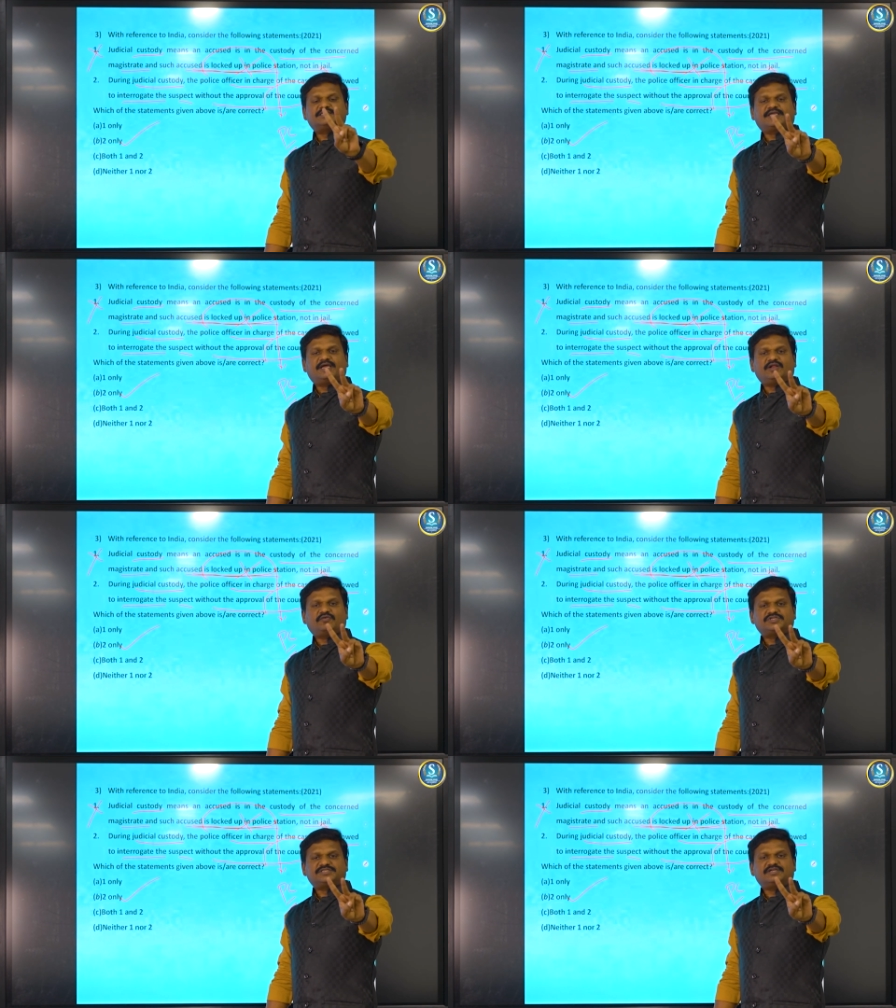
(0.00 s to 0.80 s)
Second
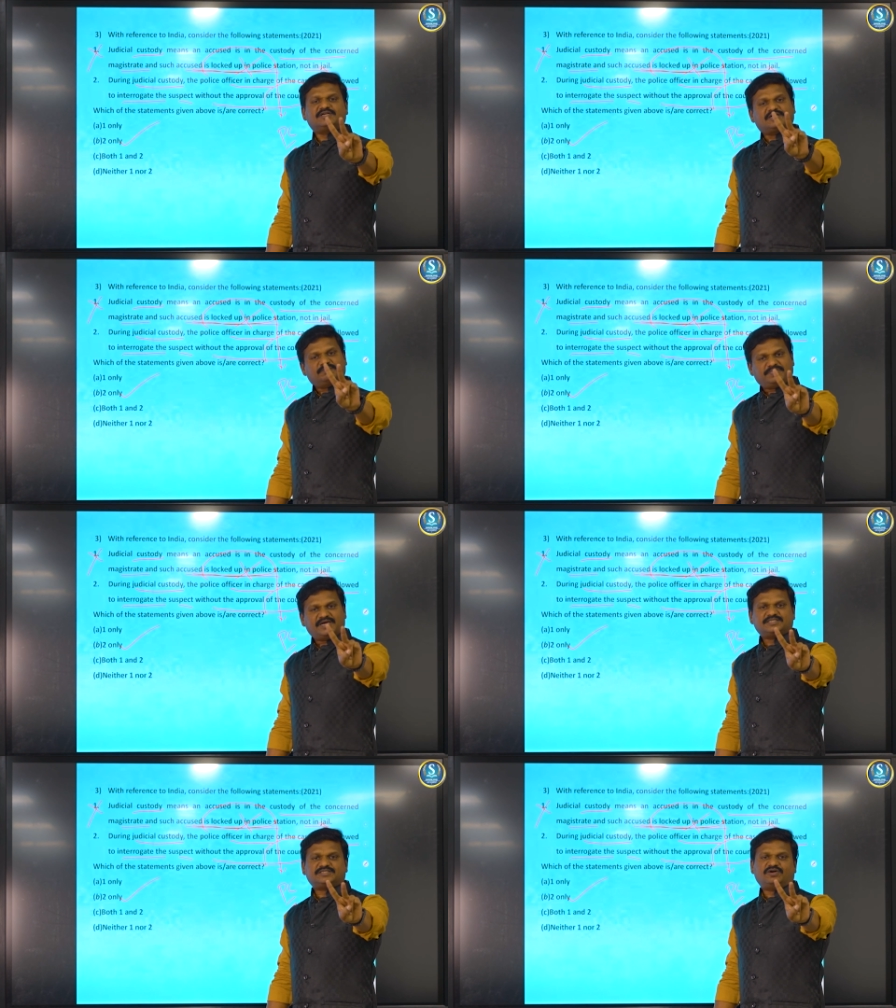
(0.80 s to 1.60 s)
question,
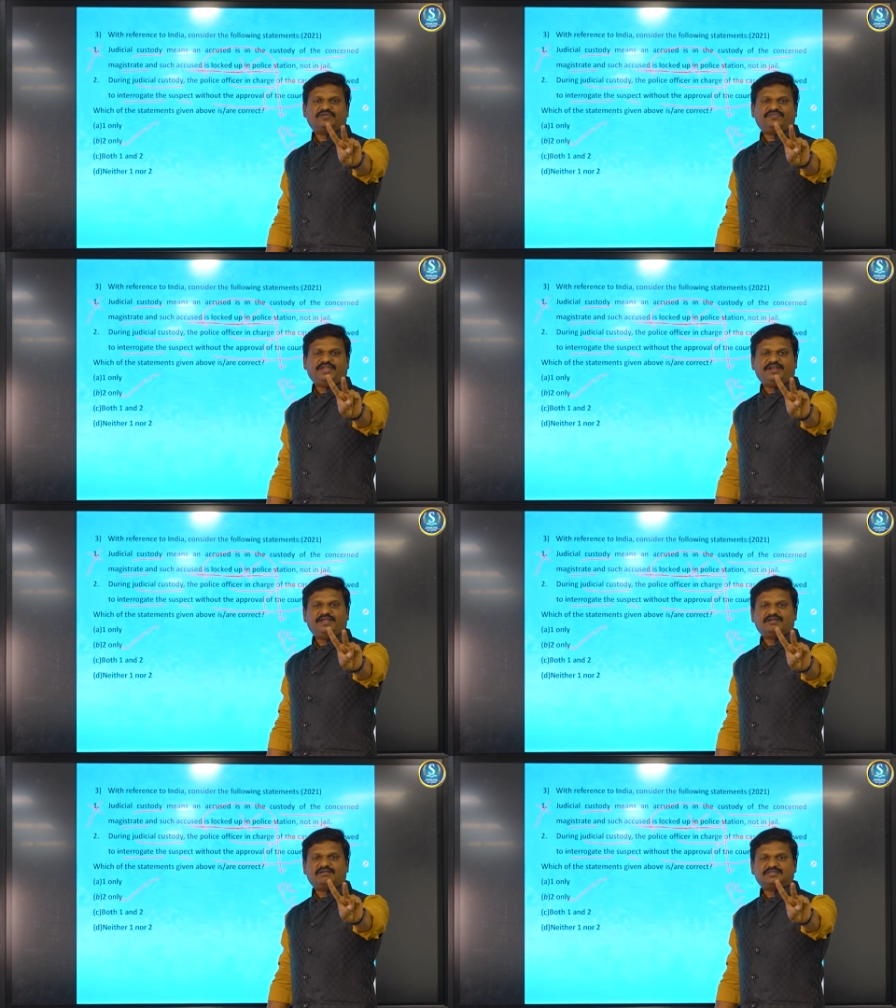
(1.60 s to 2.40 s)
comparison of
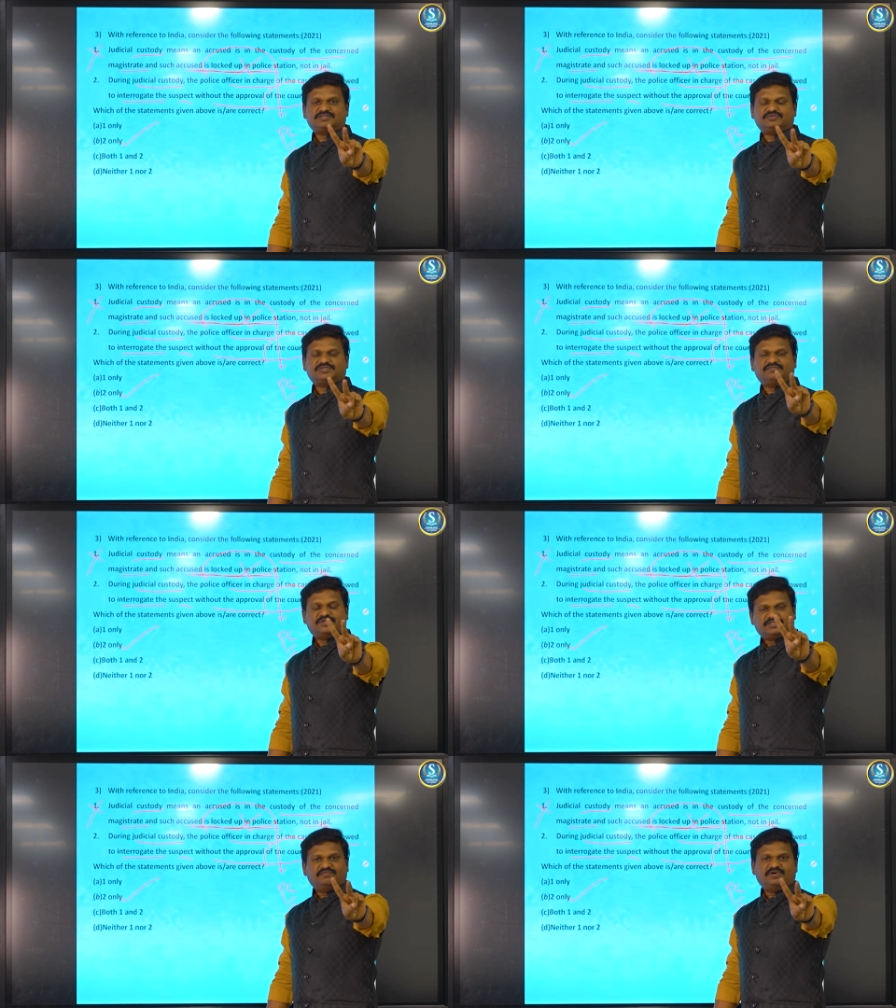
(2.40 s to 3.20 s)
Indian Constitution
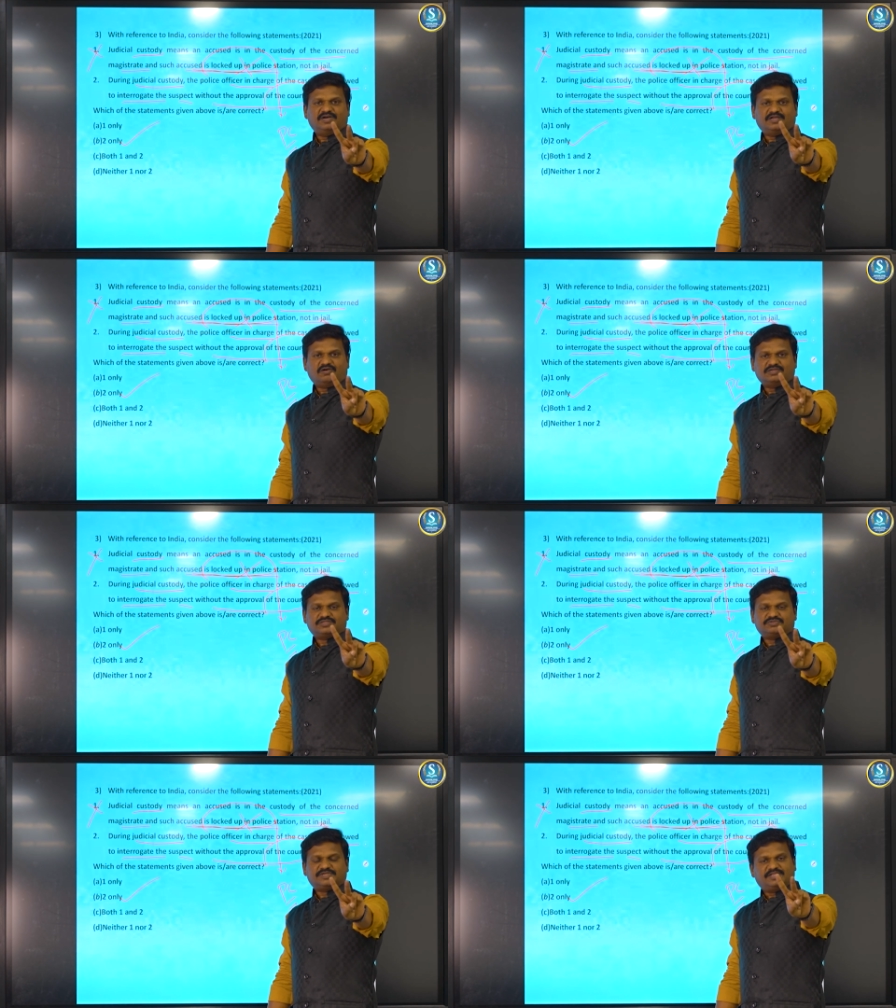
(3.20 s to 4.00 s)
with world
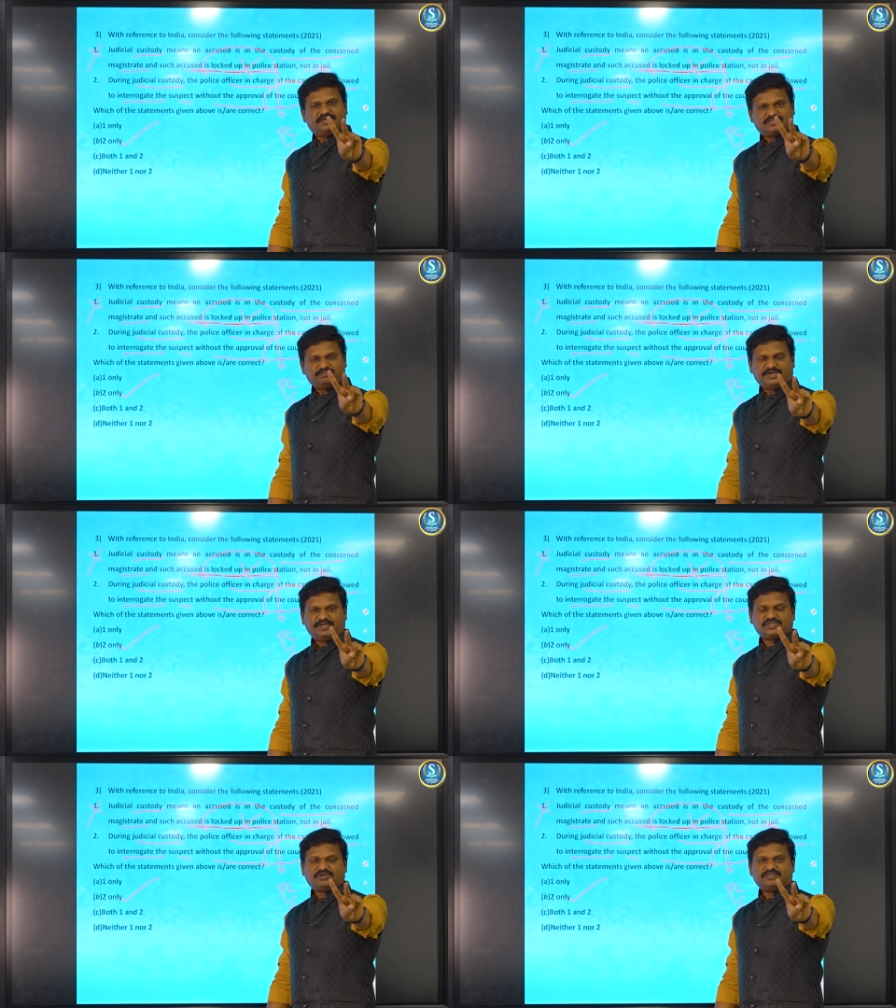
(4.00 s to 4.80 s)
constitution, that is
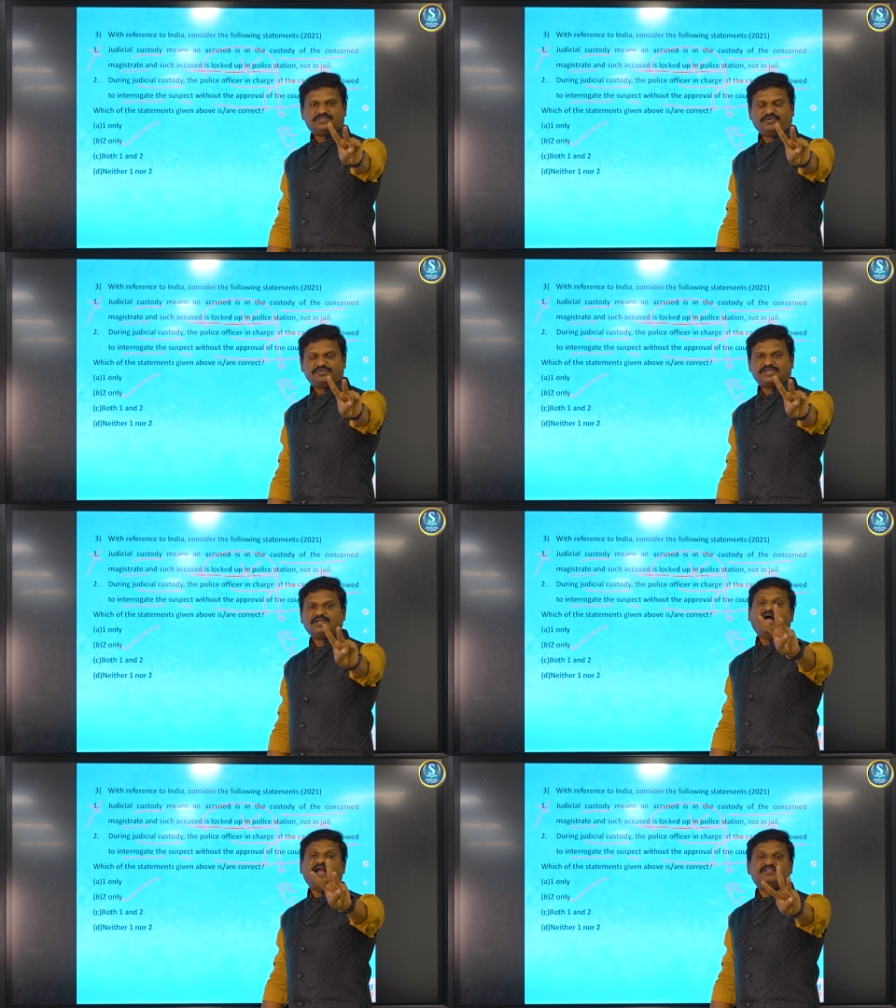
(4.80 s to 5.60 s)
British Constitution,
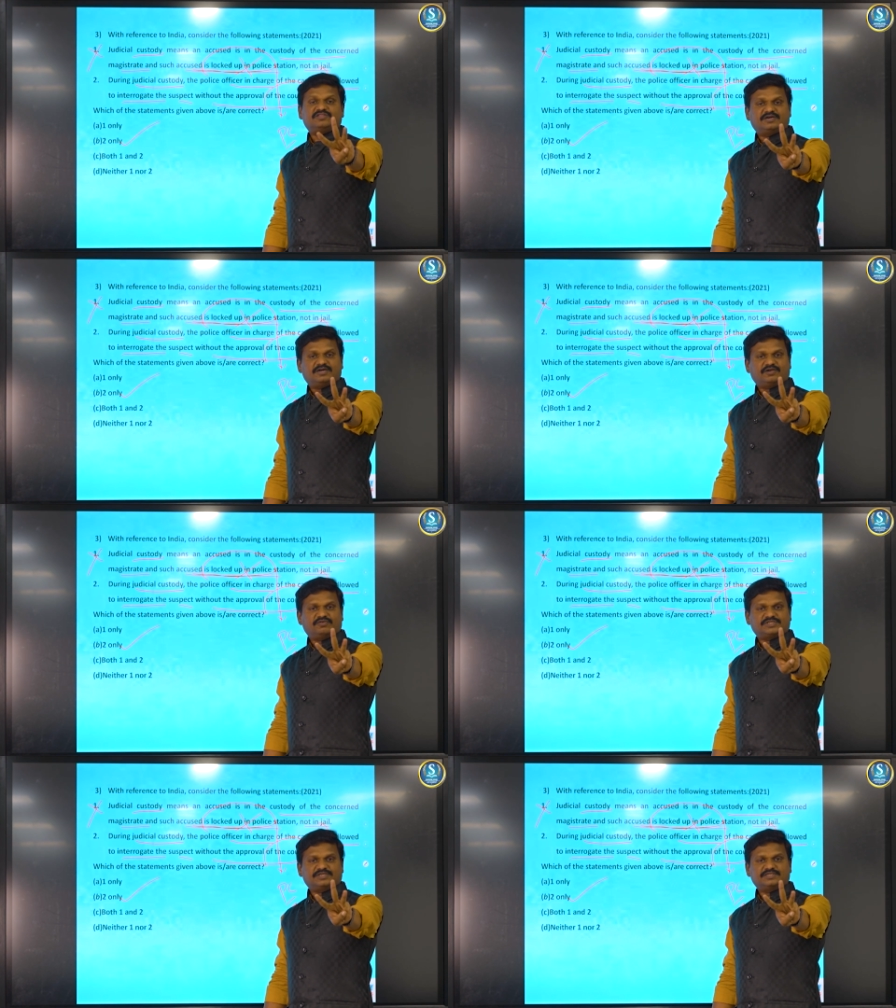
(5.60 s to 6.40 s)
and third
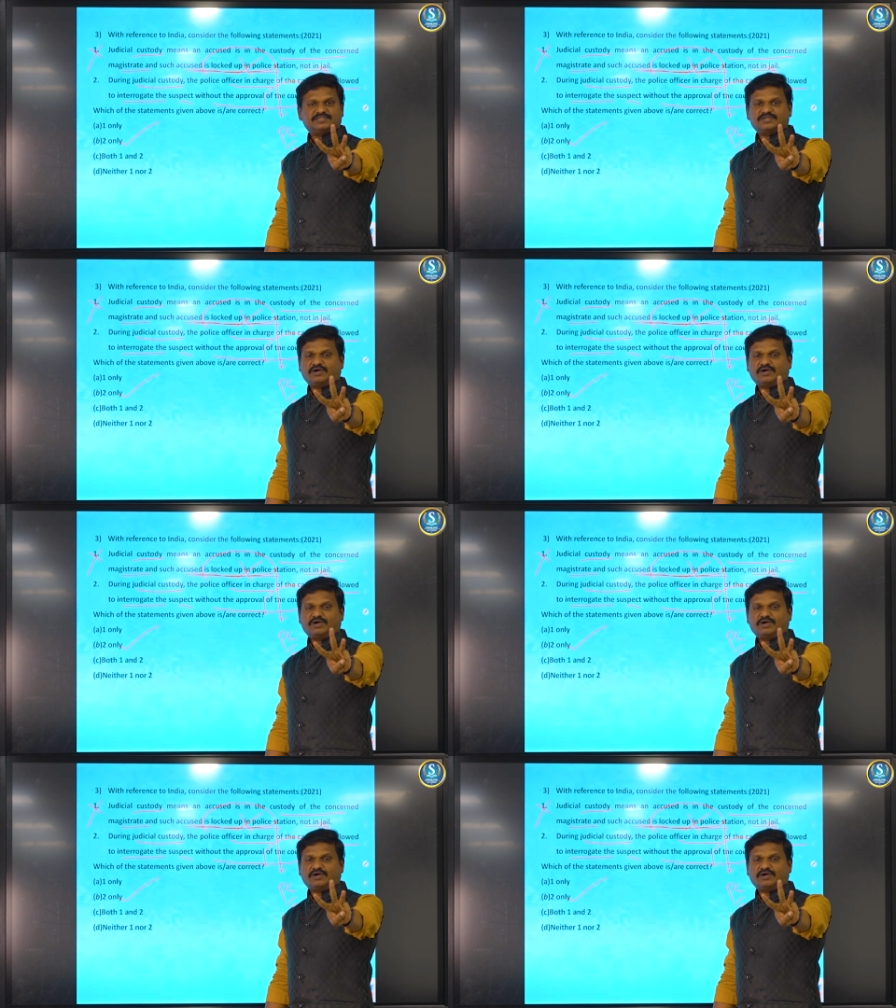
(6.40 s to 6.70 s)
question is